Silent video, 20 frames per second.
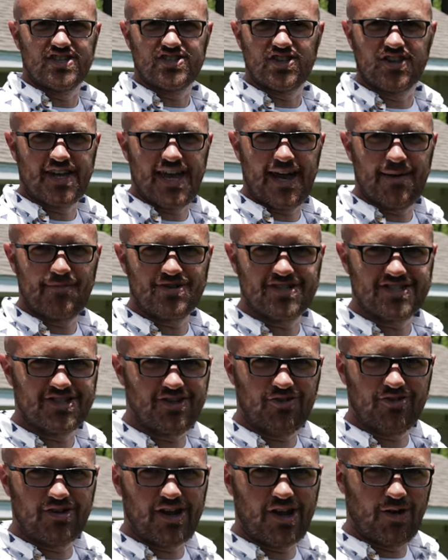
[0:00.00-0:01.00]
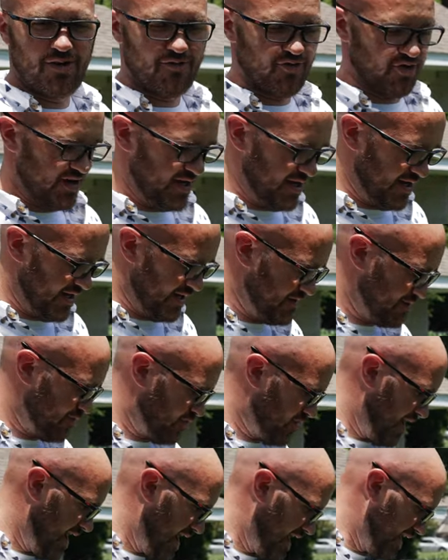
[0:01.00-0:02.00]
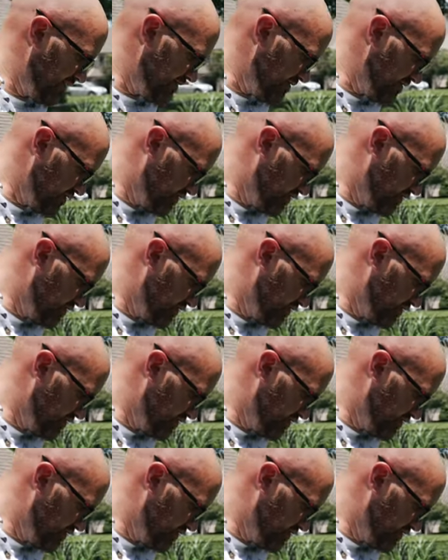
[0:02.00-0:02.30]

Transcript: So the cameras still are not overheating. We're at